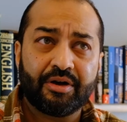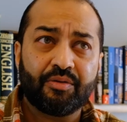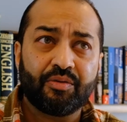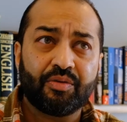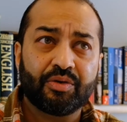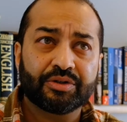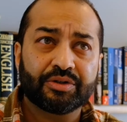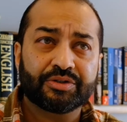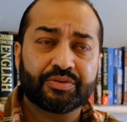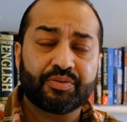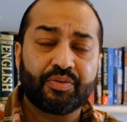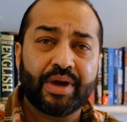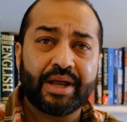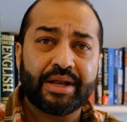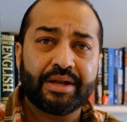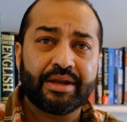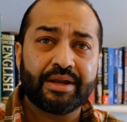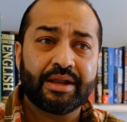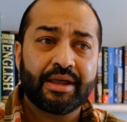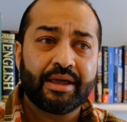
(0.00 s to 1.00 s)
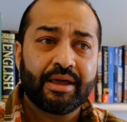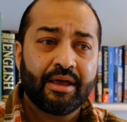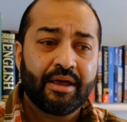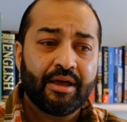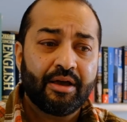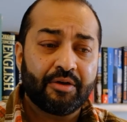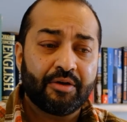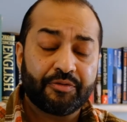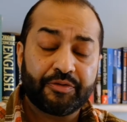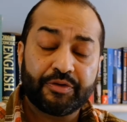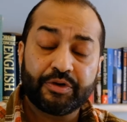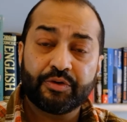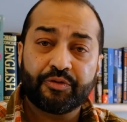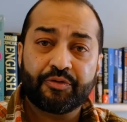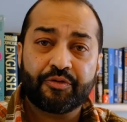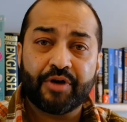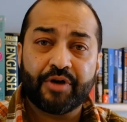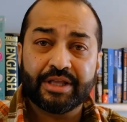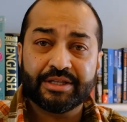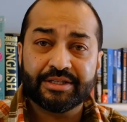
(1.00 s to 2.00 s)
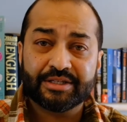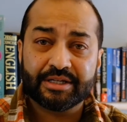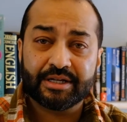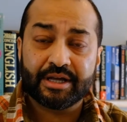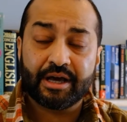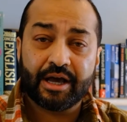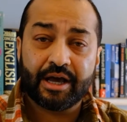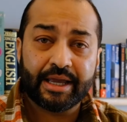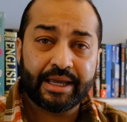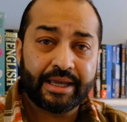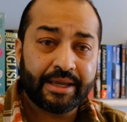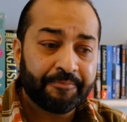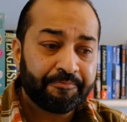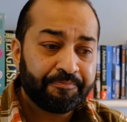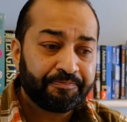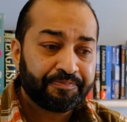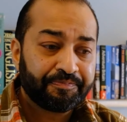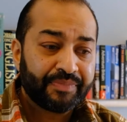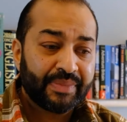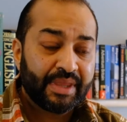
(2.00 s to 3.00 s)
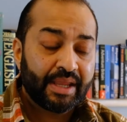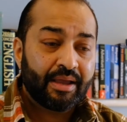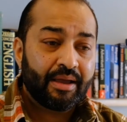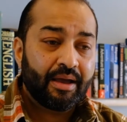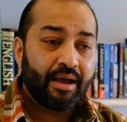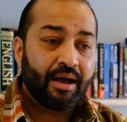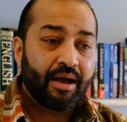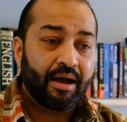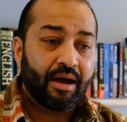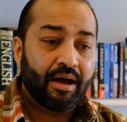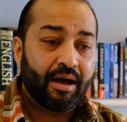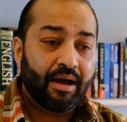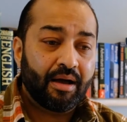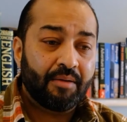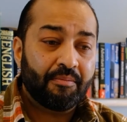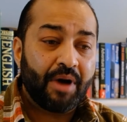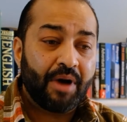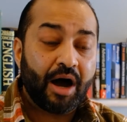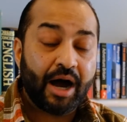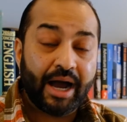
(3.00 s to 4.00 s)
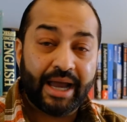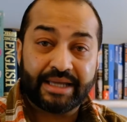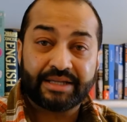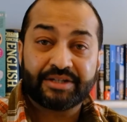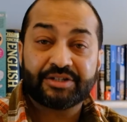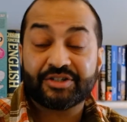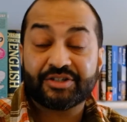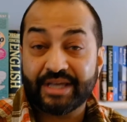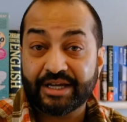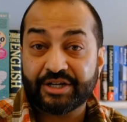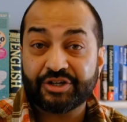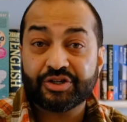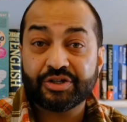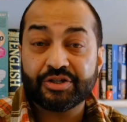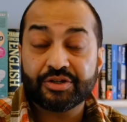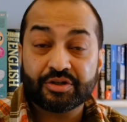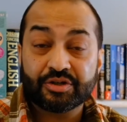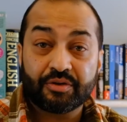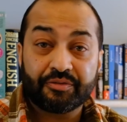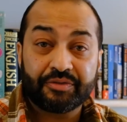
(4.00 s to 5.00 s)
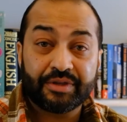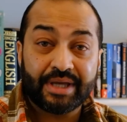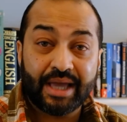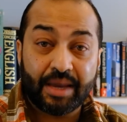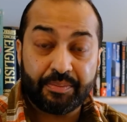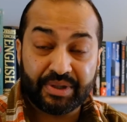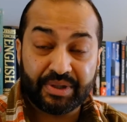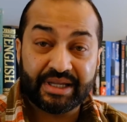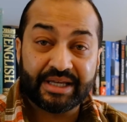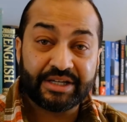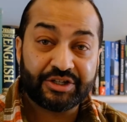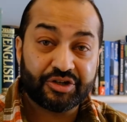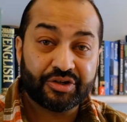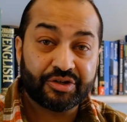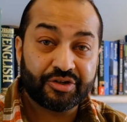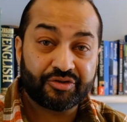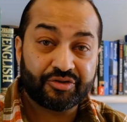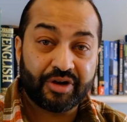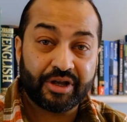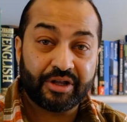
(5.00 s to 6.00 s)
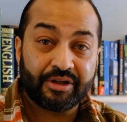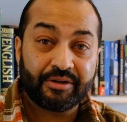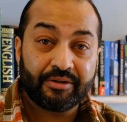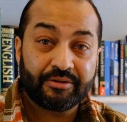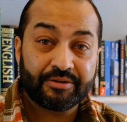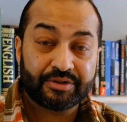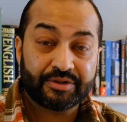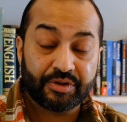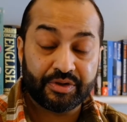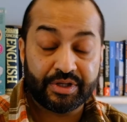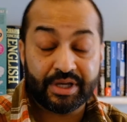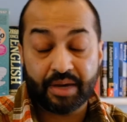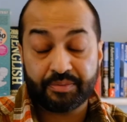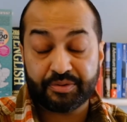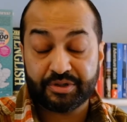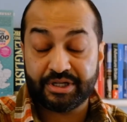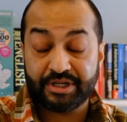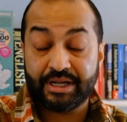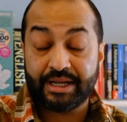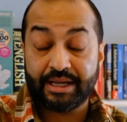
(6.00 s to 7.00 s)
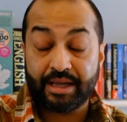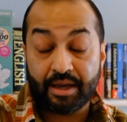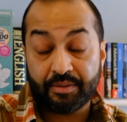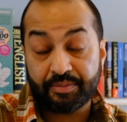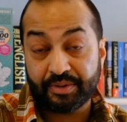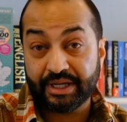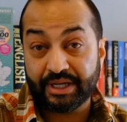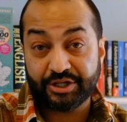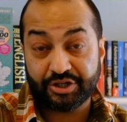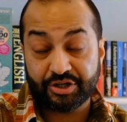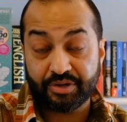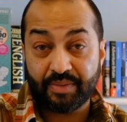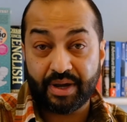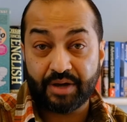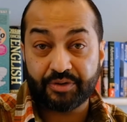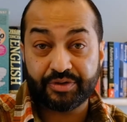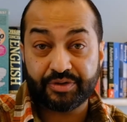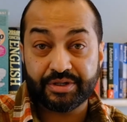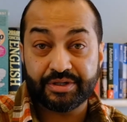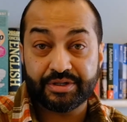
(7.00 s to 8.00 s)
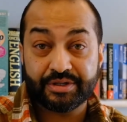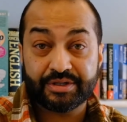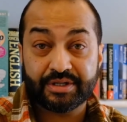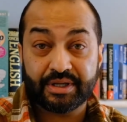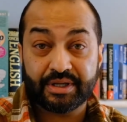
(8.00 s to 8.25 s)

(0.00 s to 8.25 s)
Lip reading: was when a few friends and I hiked sections of the Appalachian Trail, so the Appalachian Mountains